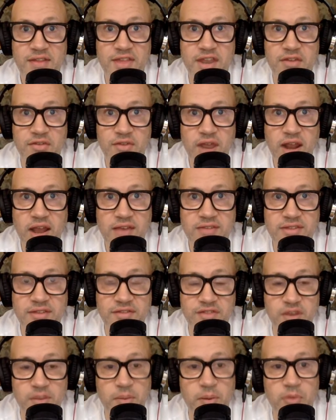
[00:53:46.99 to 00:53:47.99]
and then I realised
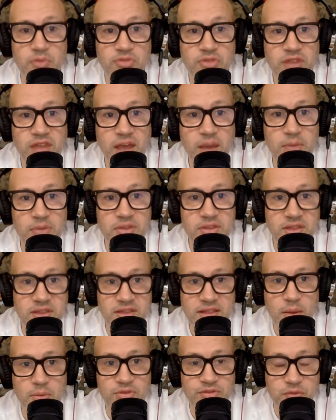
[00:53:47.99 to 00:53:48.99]
after I posted it, I was,
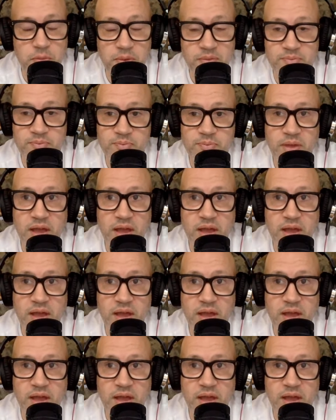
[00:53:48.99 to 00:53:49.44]
that was from a,